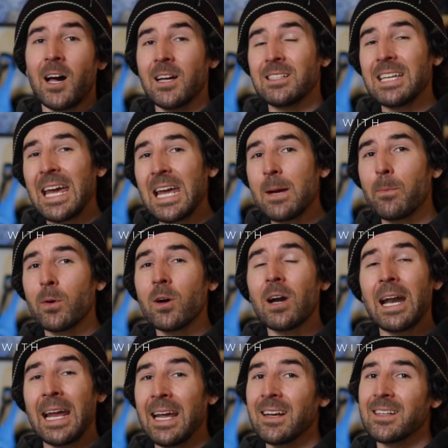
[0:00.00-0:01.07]
a
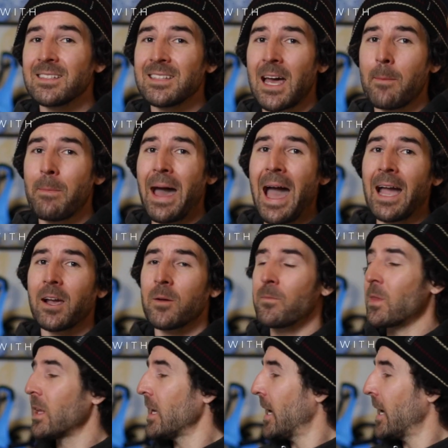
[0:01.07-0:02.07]
taper and a setback,